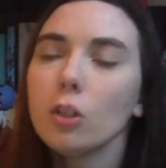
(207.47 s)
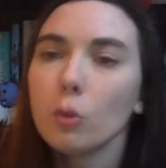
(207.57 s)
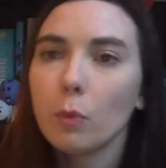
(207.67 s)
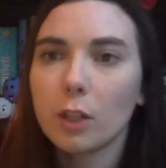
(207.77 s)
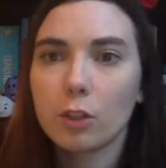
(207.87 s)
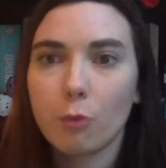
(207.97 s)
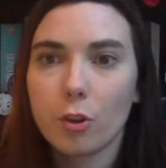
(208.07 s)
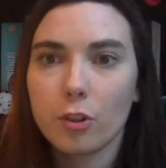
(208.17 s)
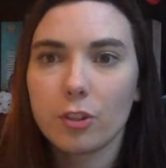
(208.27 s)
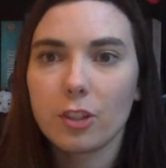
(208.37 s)
which
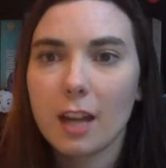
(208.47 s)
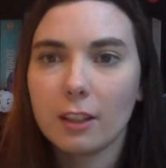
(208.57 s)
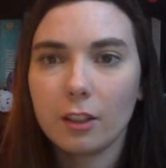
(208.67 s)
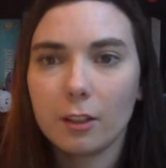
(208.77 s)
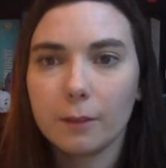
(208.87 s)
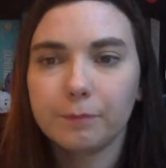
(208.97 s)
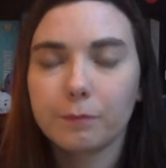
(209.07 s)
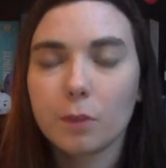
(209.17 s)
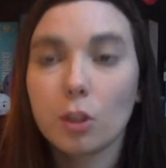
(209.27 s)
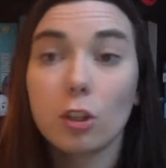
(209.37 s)
was kind of
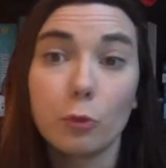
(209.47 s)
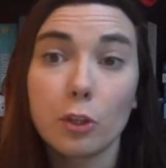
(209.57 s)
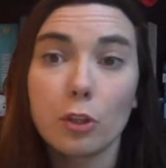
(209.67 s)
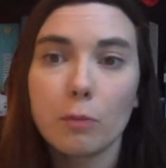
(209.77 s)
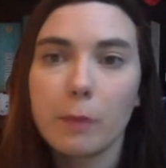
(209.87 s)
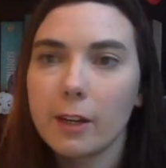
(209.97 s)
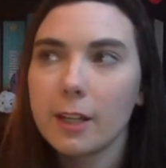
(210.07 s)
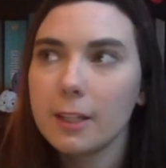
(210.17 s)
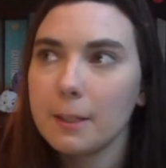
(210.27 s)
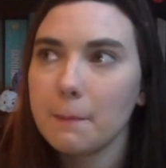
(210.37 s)
the colonial
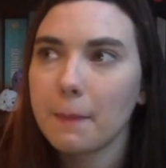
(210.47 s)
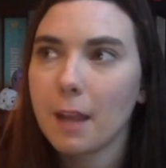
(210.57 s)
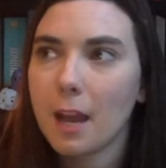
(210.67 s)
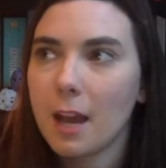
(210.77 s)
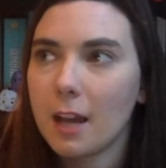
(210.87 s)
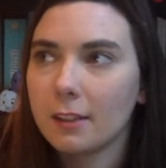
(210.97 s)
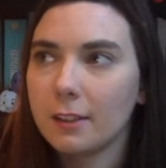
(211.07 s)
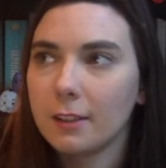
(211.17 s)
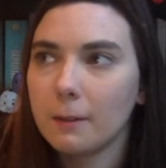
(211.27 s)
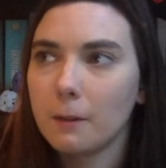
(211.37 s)
period
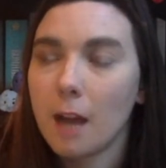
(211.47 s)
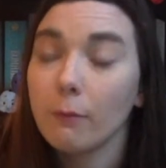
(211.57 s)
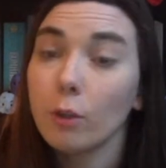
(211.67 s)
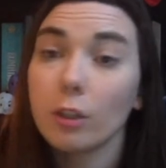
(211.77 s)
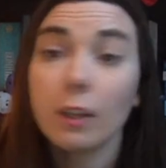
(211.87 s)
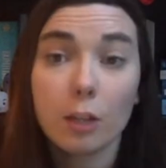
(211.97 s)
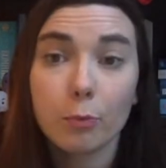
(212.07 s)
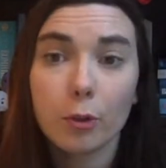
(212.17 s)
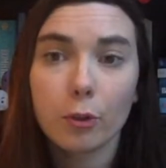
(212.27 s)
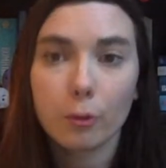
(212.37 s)
and I'm not an
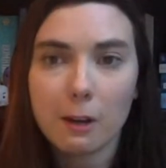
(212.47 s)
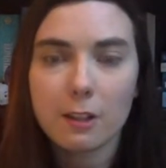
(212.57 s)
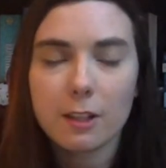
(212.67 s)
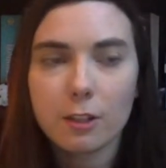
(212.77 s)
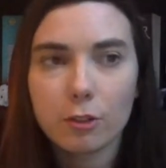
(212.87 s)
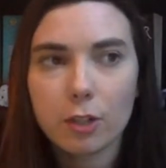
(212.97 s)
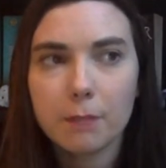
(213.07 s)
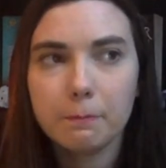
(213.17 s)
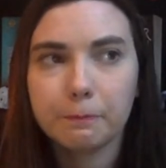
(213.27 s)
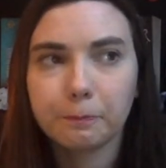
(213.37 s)
expert on American history